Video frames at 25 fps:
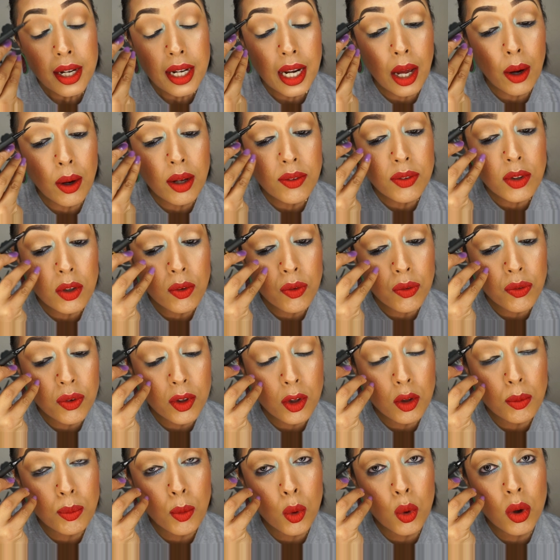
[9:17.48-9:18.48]
Now, if you
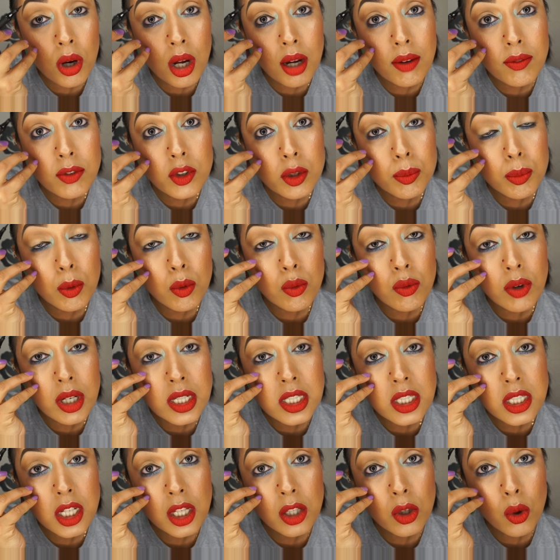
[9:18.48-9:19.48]
feel more comfortable
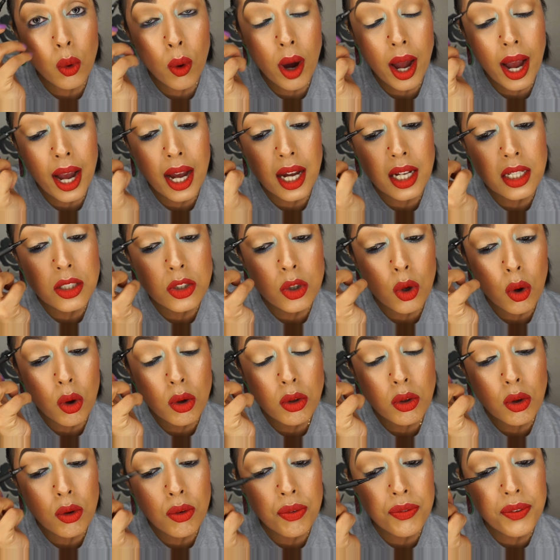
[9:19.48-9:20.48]
resting your hand
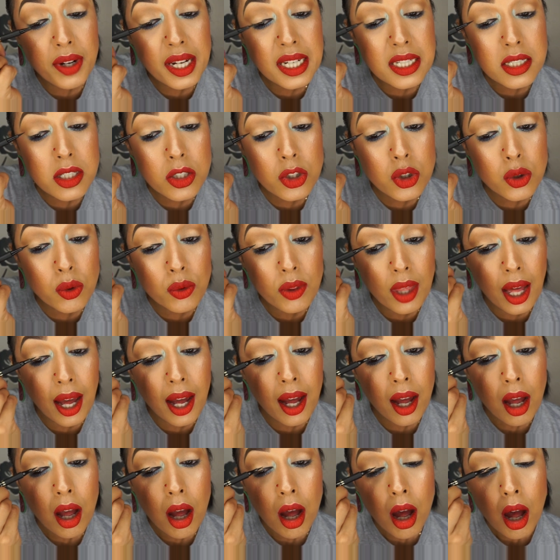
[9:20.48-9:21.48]
on your face, do
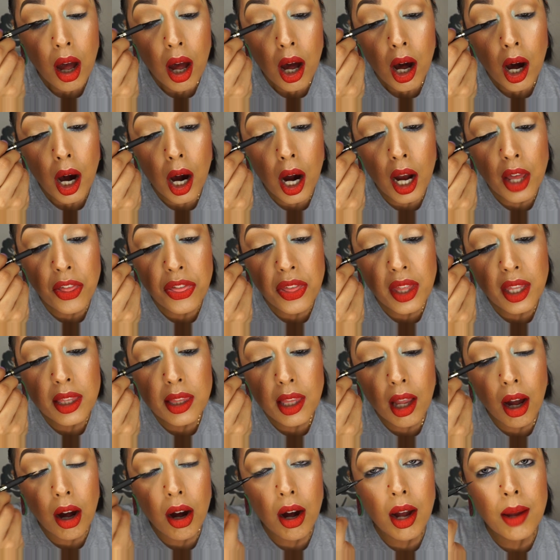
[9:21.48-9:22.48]
that. I
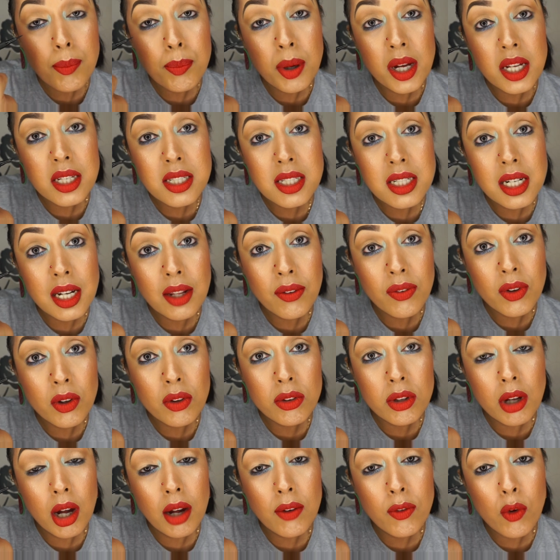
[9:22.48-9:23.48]
think that I personally
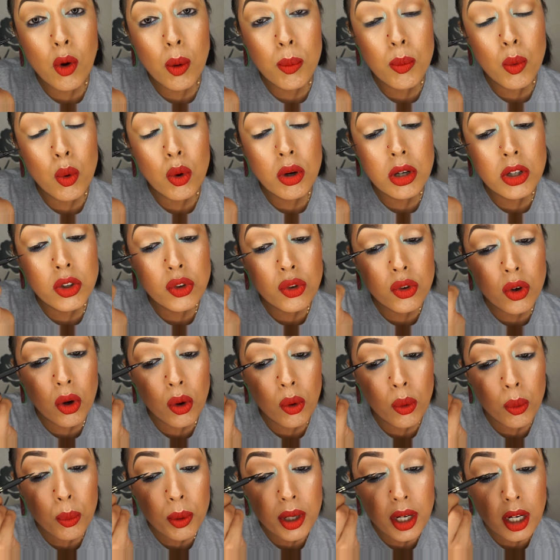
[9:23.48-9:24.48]
feel that I've got more
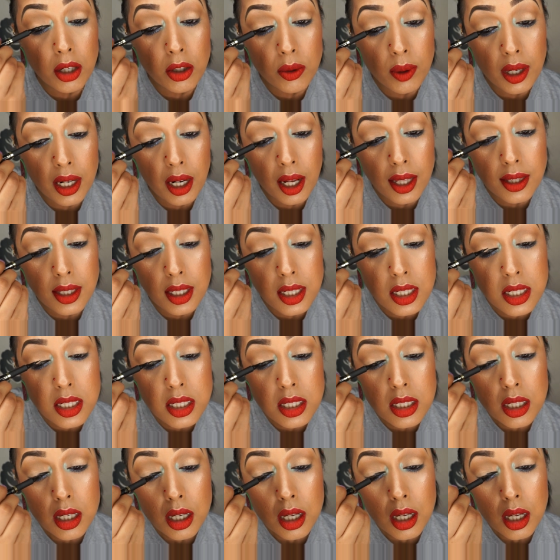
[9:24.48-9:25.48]
control when I do it like
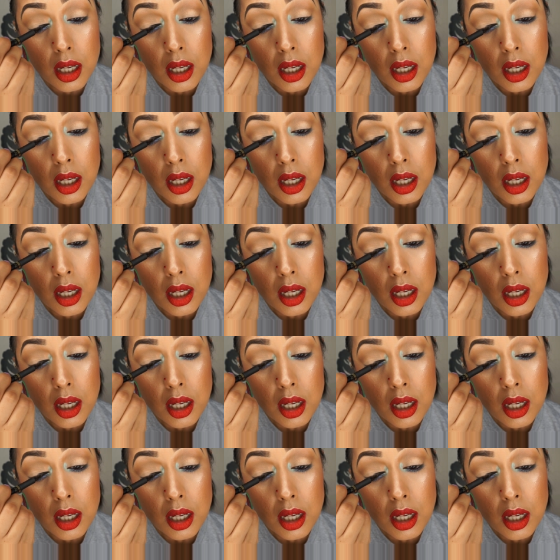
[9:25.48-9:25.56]
this.